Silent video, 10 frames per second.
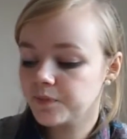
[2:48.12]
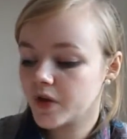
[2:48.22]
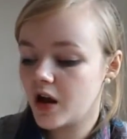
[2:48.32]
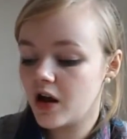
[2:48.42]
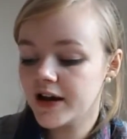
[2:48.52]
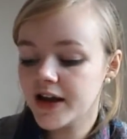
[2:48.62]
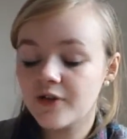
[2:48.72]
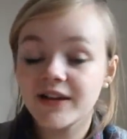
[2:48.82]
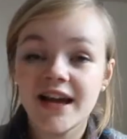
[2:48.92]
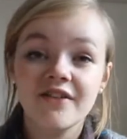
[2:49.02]
I
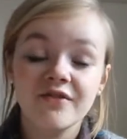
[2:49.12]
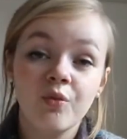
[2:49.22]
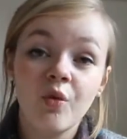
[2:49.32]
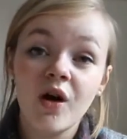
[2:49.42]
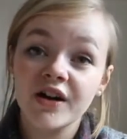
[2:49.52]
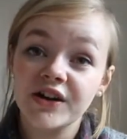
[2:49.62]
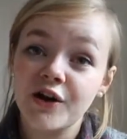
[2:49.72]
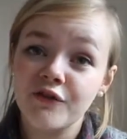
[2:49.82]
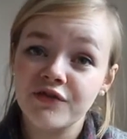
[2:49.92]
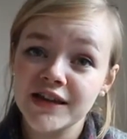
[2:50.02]
only have one
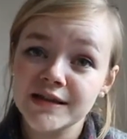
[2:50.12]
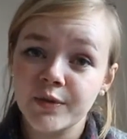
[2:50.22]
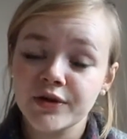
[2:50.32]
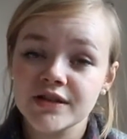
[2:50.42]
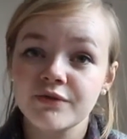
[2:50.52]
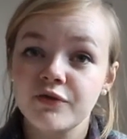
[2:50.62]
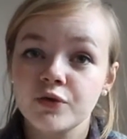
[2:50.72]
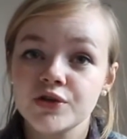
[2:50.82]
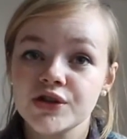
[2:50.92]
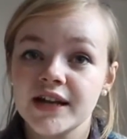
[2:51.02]
of these books,
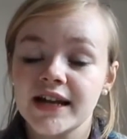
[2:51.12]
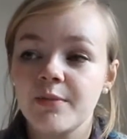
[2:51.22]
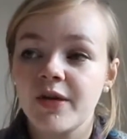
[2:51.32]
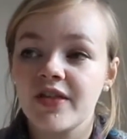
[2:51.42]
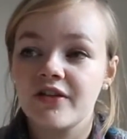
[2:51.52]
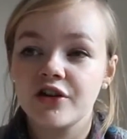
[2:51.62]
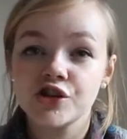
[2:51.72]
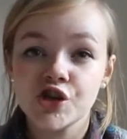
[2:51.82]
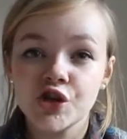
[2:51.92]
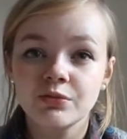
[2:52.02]
unfortunately, but there are
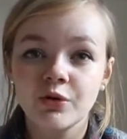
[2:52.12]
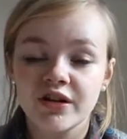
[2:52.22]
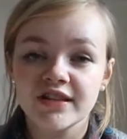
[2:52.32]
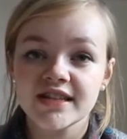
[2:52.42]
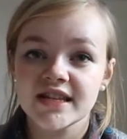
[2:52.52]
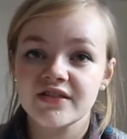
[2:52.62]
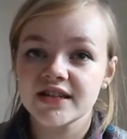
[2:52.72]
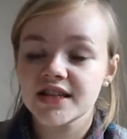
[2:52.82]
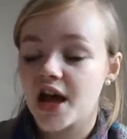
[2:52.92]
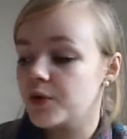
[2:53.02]
2 more in the
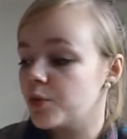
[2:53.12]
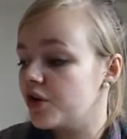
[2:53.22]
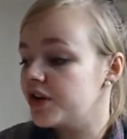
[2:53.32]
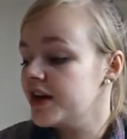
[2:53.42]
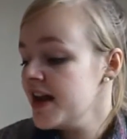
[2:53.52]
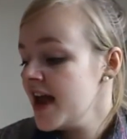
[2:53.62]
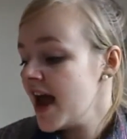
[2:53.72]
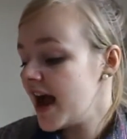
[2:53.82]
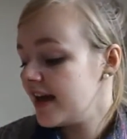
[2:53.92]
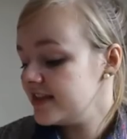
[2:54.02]
series that I want.
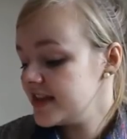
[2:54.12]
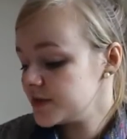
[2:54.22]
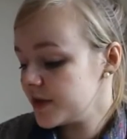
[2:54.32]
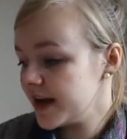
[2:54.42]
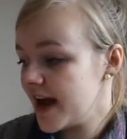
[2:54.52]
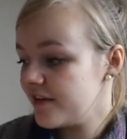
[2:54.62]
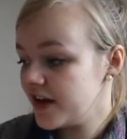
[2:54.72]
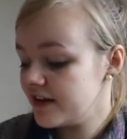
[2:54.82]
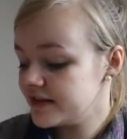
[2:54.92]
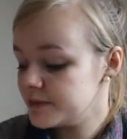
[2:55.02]
And this one I have
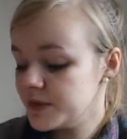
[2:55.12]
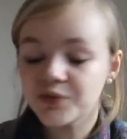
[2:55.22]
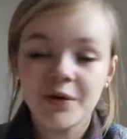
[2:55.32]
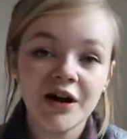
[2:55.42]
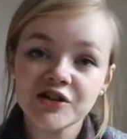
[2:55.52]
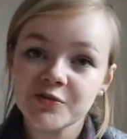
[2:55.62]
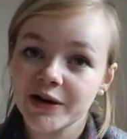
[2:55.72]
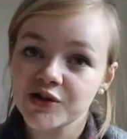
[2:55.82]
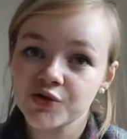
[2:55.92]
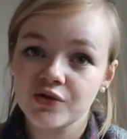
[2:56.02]
here is Middlemarch
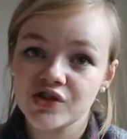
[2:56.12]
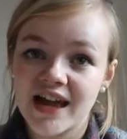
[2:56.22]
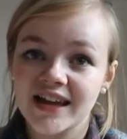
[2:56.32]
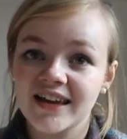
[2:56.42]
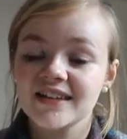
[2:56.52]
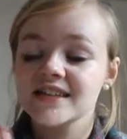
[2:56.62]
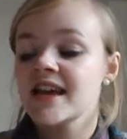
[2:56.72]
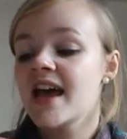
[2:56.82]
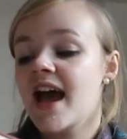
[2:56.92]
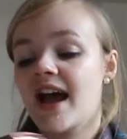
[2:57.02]
by George Eliot,
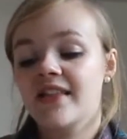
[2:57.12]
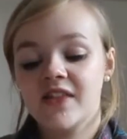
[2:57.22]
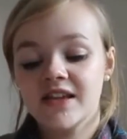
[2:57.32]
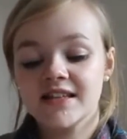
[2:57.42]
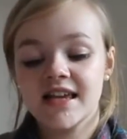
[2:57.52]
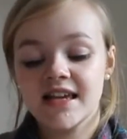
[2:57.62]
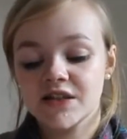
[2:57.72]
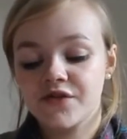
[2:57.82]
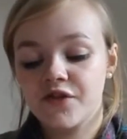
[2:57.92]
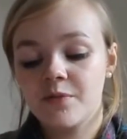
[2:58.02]
and this is
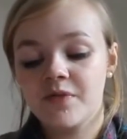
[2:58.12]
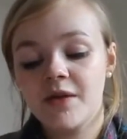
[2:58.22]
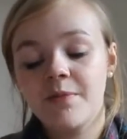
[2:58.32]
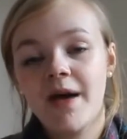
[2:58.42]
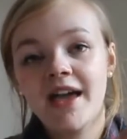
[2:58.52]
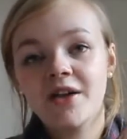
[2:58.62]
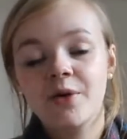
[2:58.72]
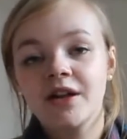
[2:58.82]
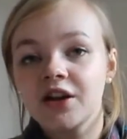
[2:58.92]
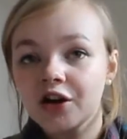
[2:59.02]
from the
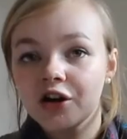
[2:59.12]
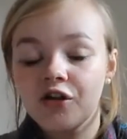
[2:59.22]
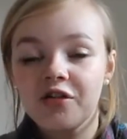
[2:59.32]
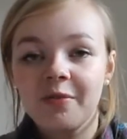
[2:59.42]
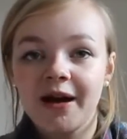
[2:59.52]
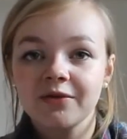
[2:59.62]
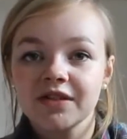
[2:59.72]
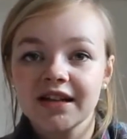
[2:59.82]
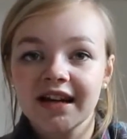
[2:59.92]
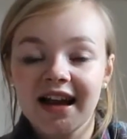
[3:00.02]
Penguin
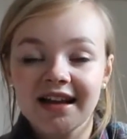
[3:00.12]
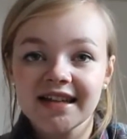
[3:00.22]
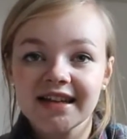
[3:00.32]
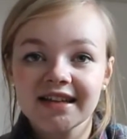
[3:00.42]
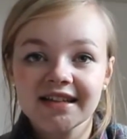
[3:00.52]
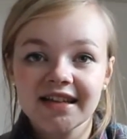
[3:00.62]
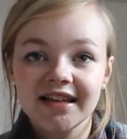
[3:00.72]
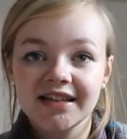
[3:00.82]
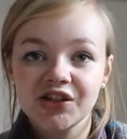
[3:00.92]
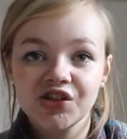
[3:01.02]
Clothbound Classics
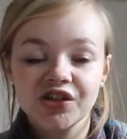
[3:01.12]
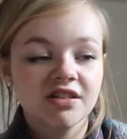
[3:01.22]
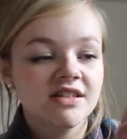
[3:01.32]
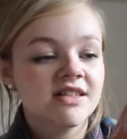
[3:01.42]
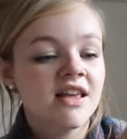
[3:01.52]
editions.